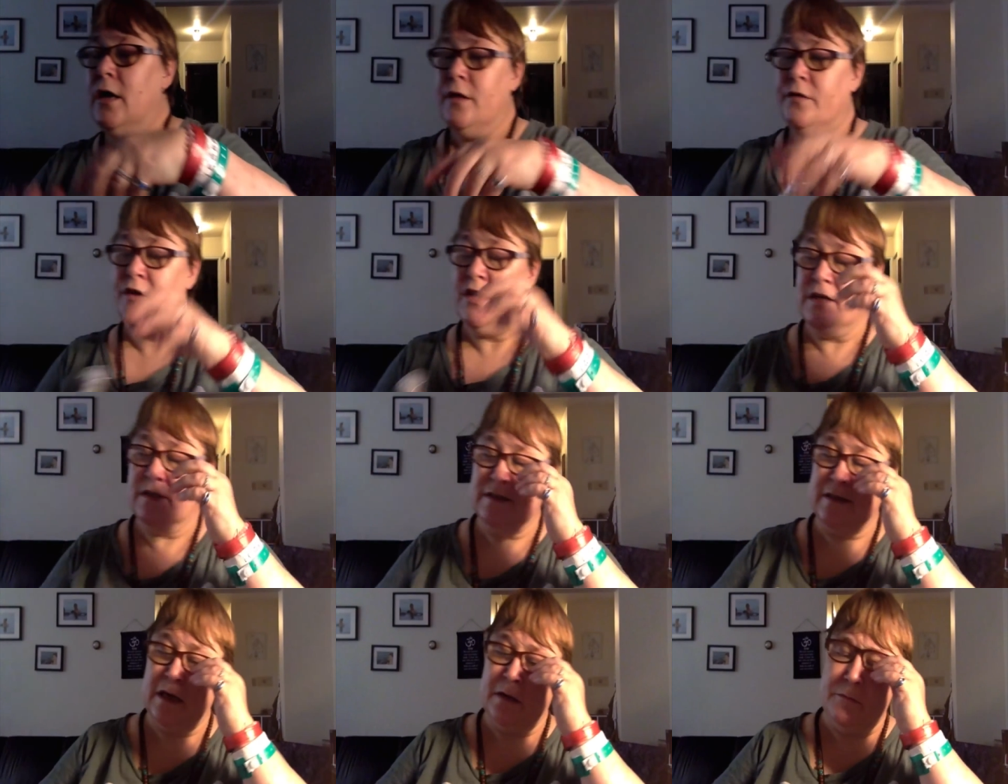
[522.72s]
They
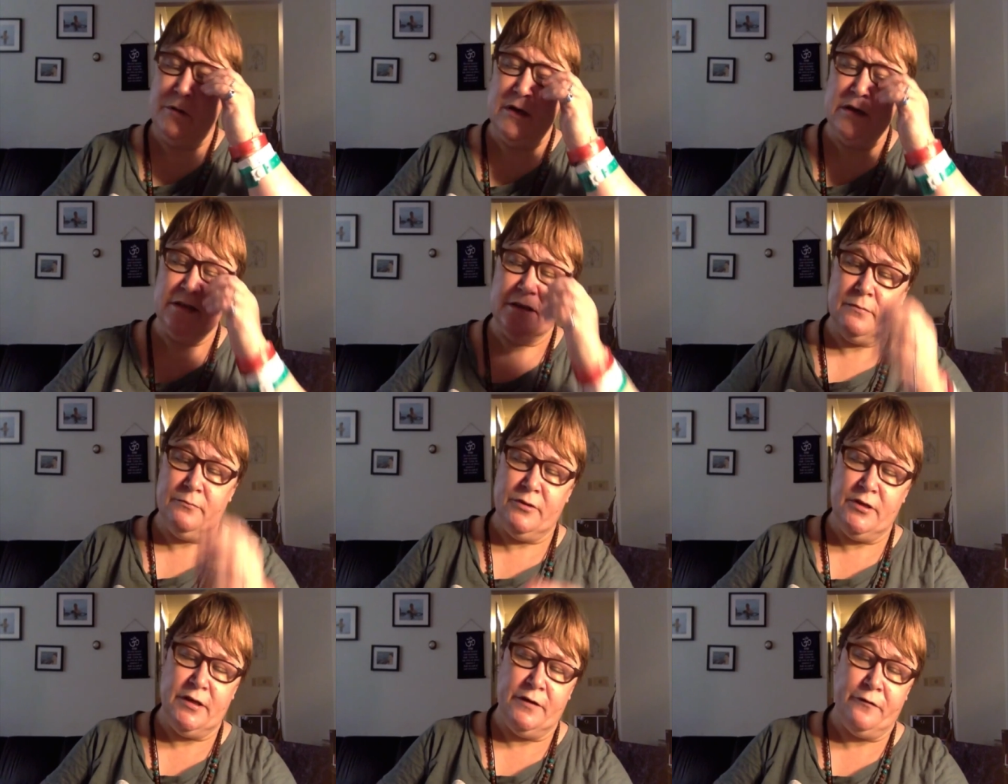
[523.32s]
sent me
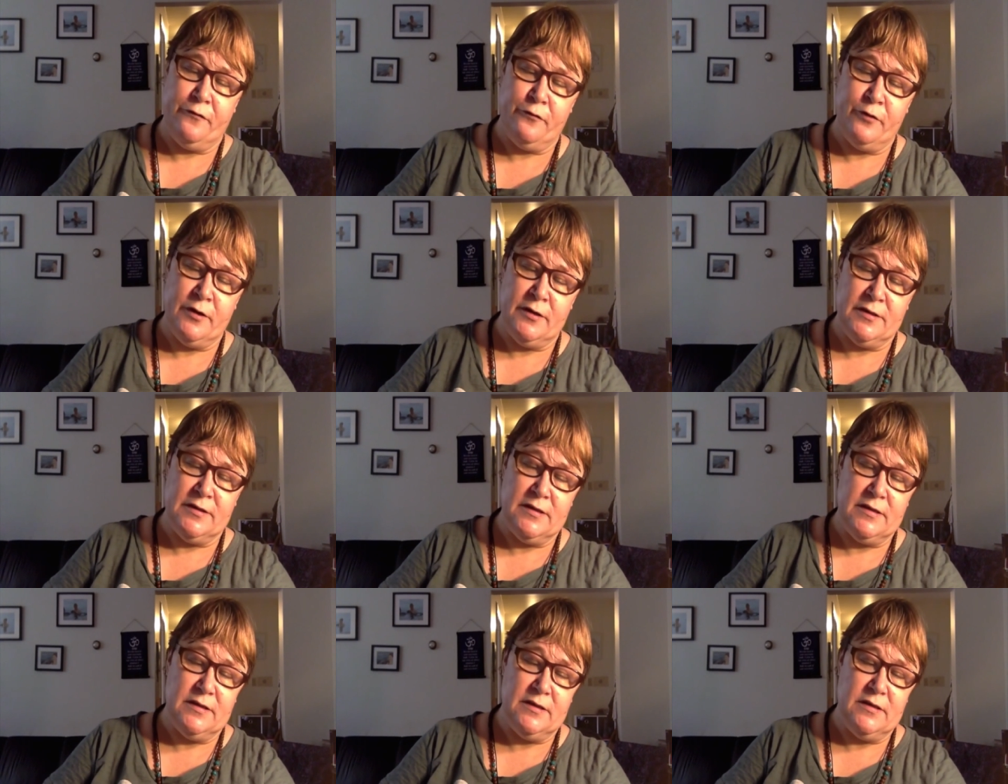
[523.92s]
some different
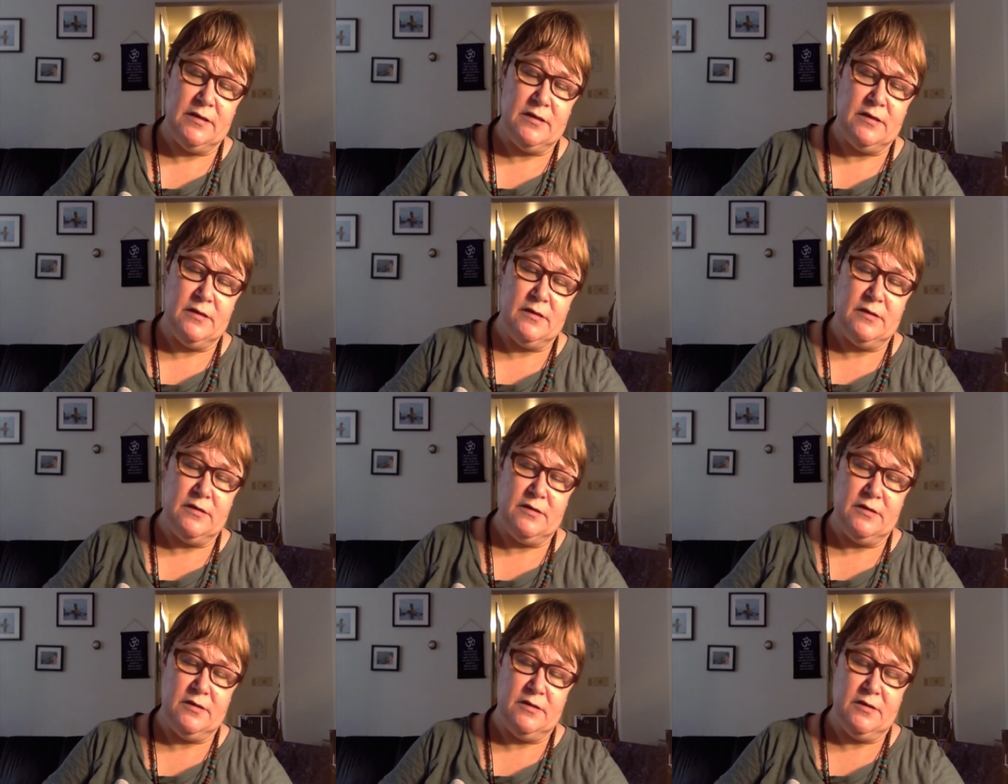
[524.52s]

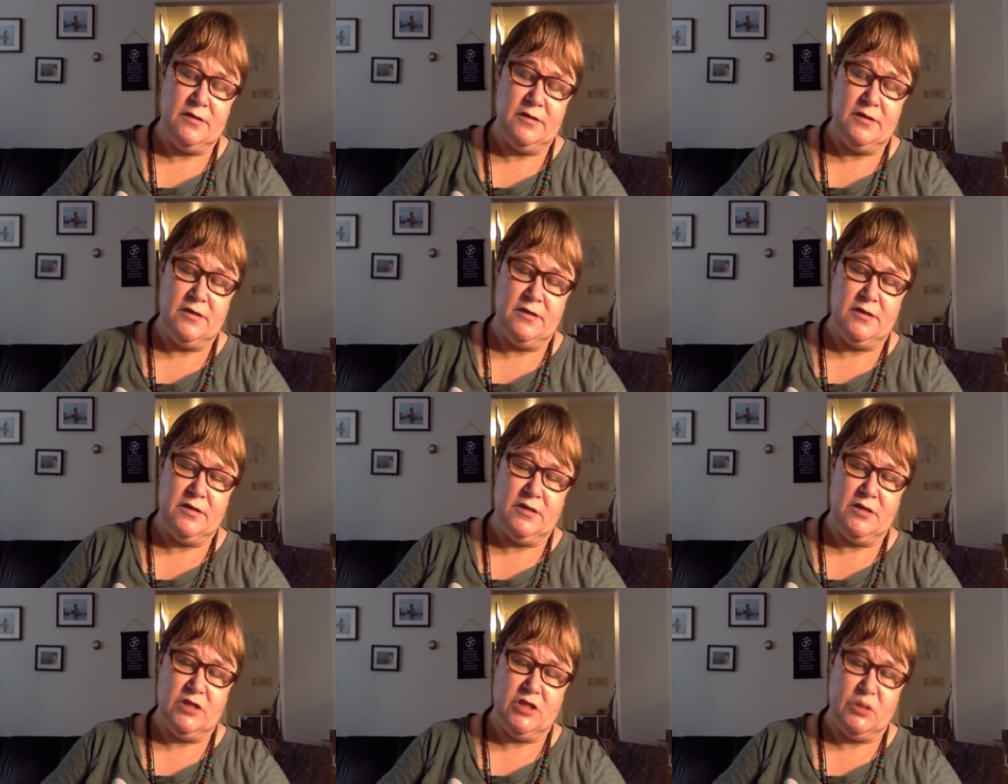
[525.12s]

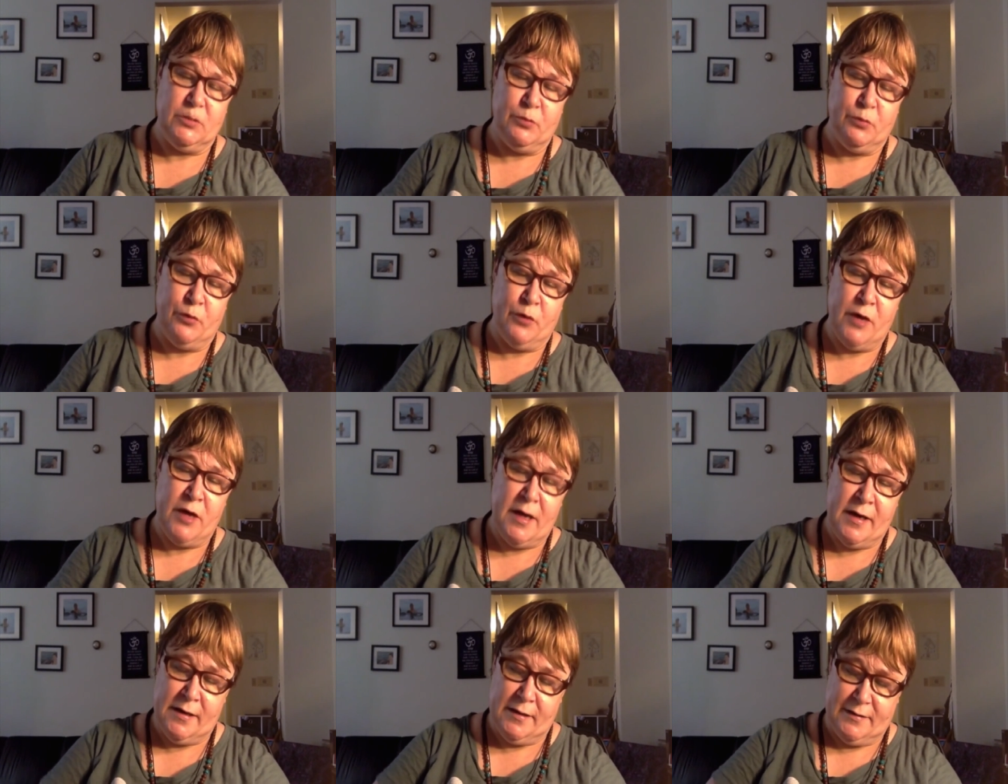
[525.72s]

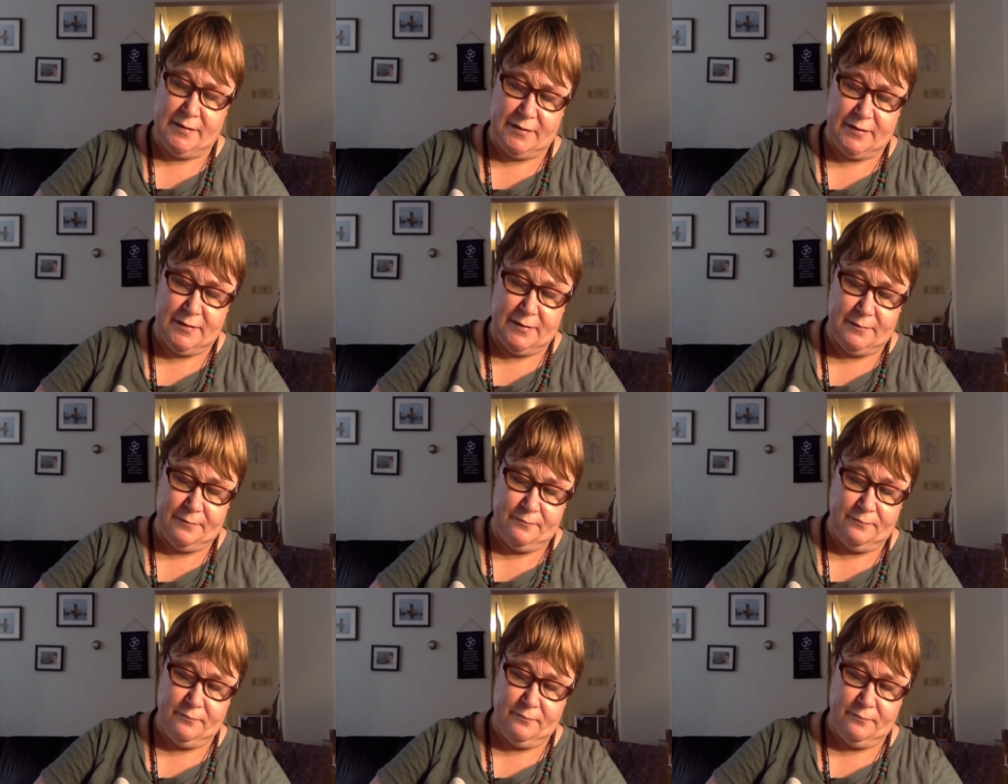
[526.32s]
sprays.